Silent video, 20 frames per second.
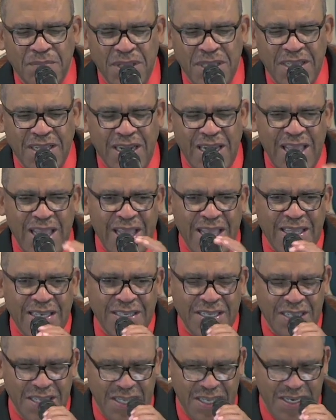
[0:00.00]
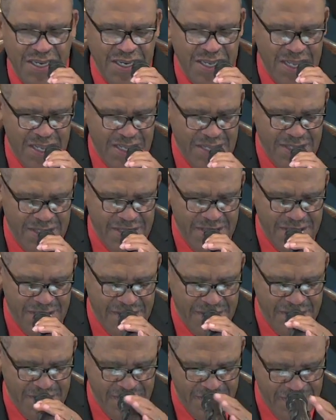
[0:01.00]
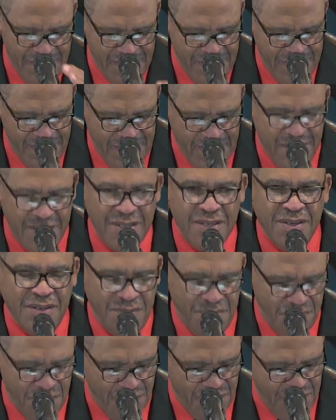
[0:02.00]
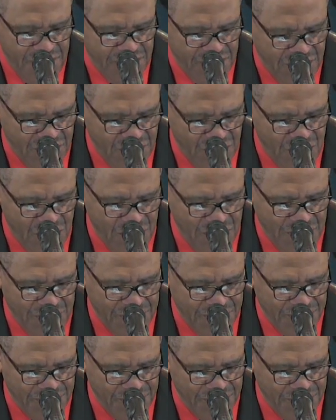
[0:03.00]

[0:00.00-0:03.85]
be glad in it. Praise the Lord.